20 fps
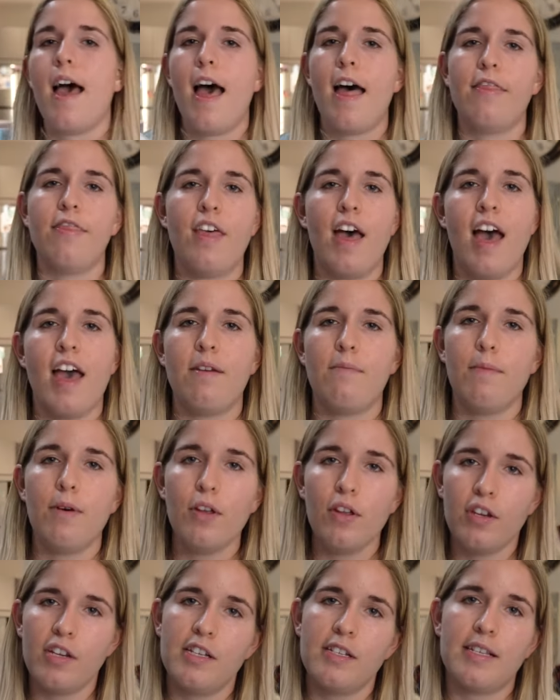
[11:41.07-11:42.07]
And then
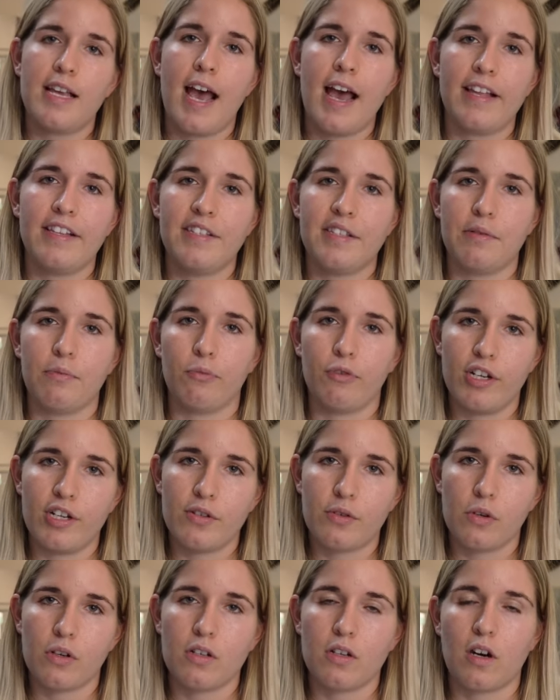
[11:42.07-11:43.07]
Milton has had some
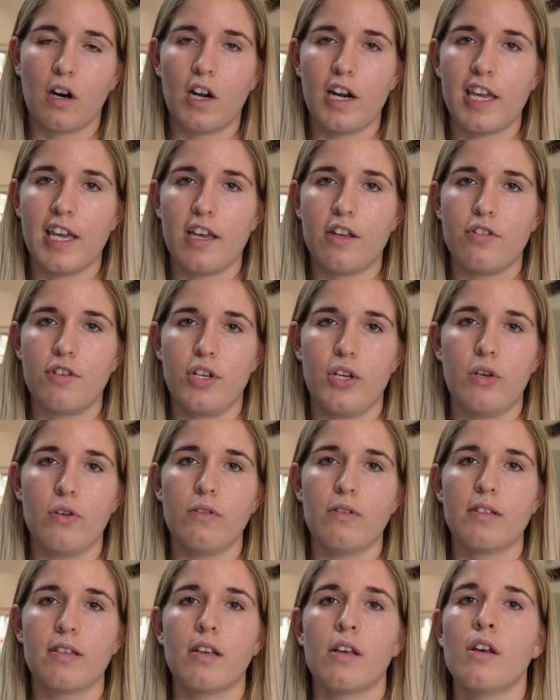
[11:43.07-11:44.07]
resource guarding
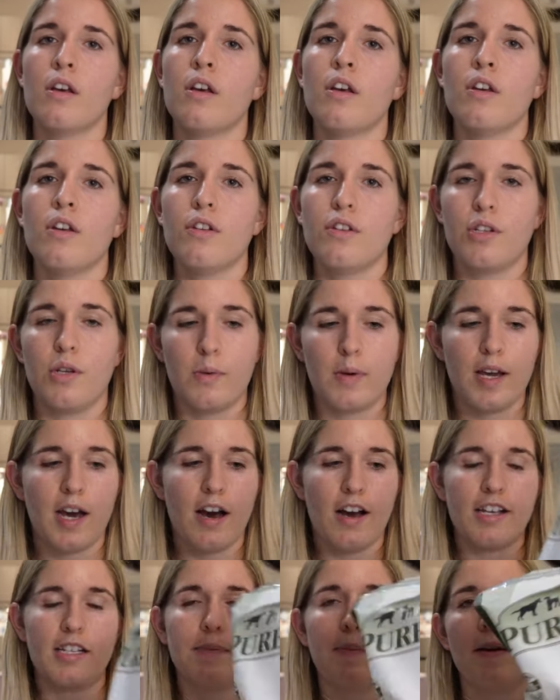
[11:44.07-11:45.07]
issues, so we
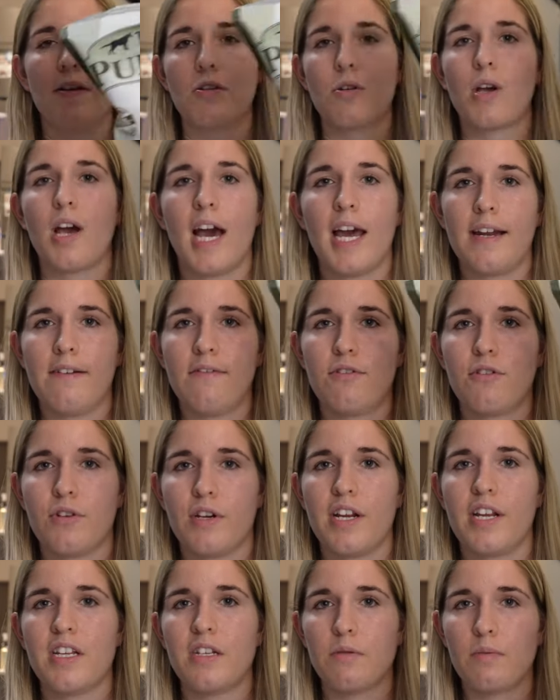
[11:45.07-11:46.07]
got a special kind of
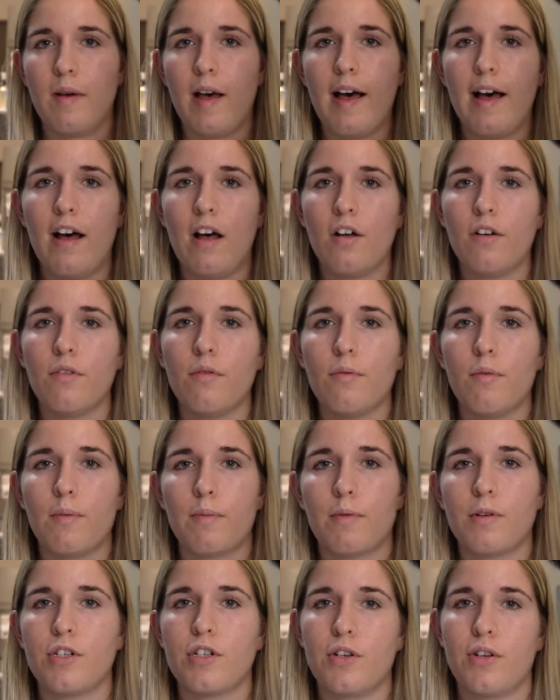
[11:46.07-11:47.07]
treat as well
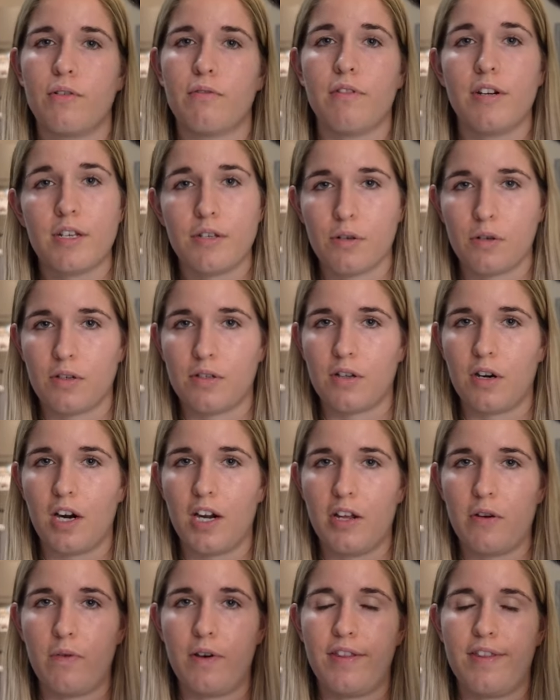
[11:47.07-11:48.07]
when we're doing resource
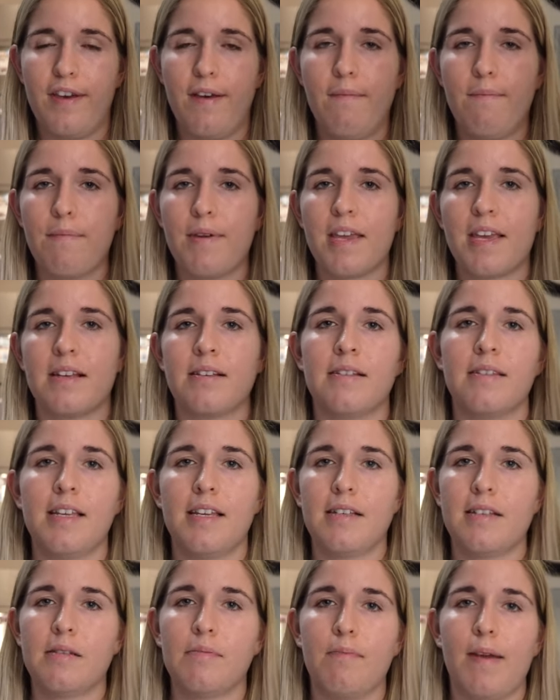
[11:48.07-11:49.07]
guarding with him, because
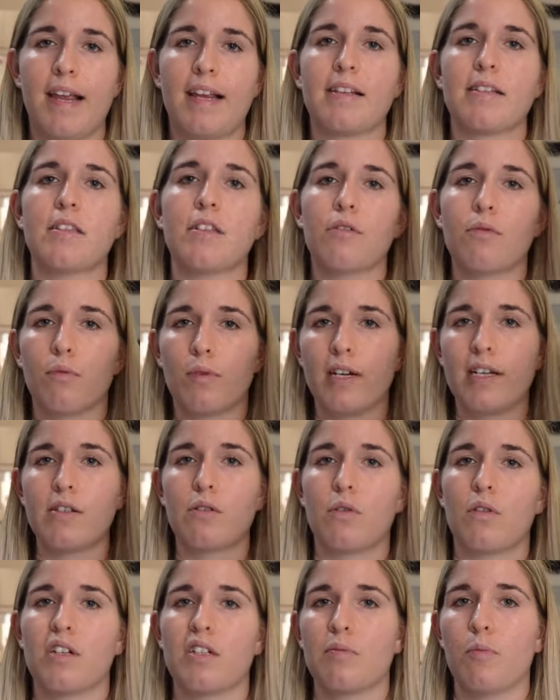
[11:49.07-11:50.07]
this makes the
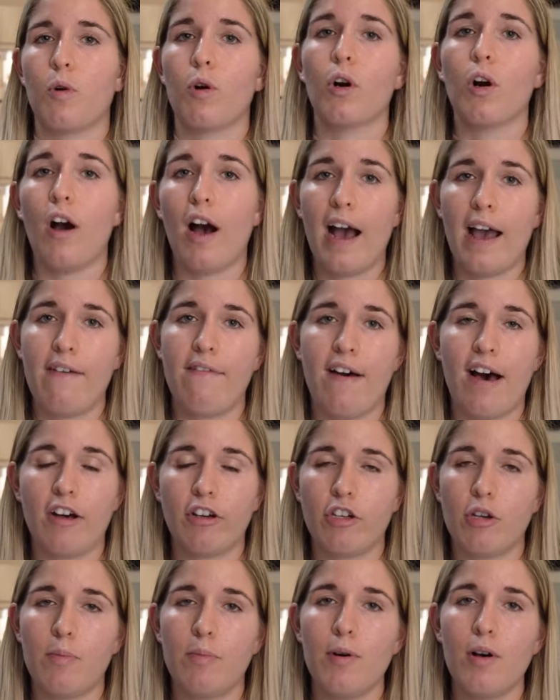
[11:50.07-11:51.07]
resource more high
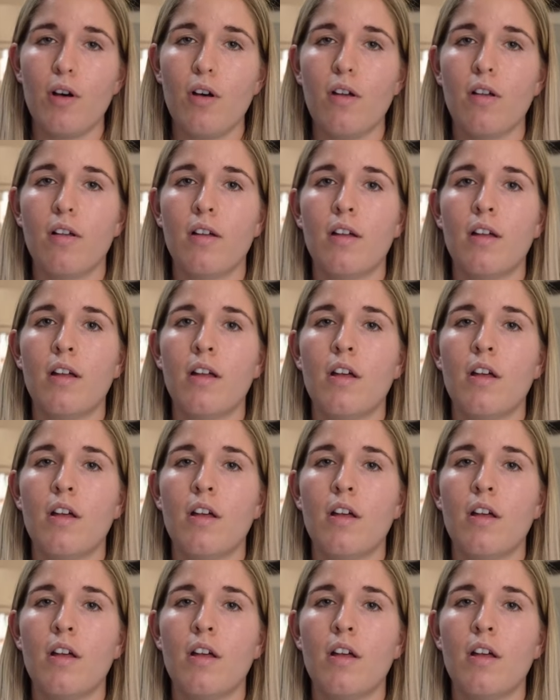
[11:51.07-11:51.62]
valuable,